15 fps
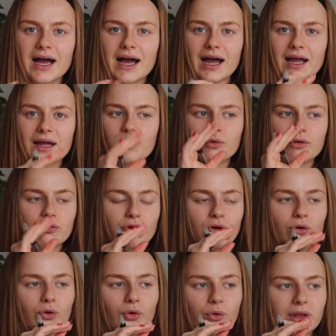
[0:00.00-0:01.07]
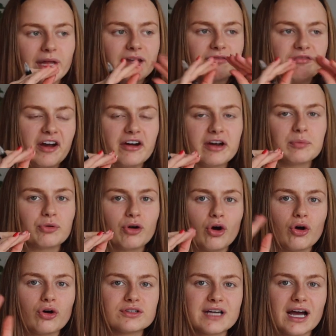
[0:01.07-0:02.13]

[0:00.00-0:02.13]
I will go like very broad.